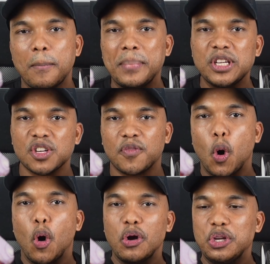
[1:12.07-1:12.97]
piece of
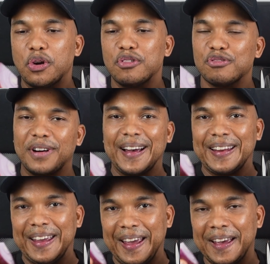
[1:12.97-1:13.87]
onion
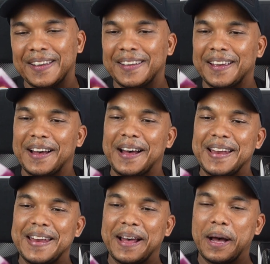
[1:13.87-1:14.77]
right here,
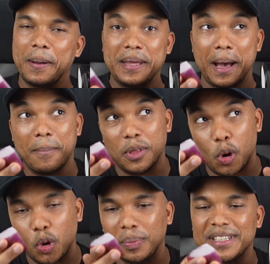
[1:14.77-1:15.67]
and yeah, the
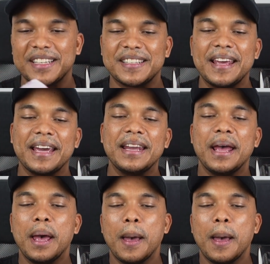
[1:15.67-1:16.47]
whole place is stinking.